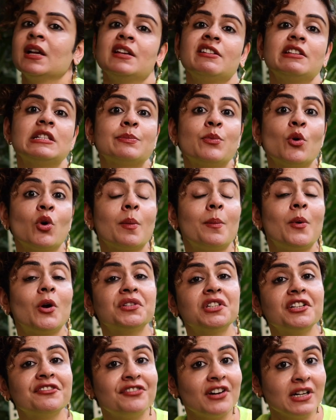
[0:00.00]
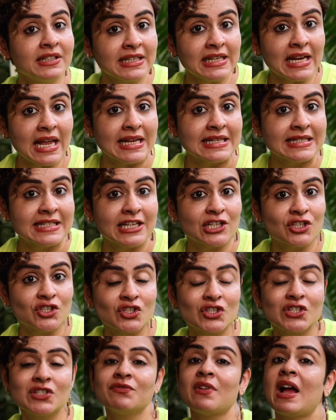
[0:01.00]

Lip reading: we spoke about the fertilization.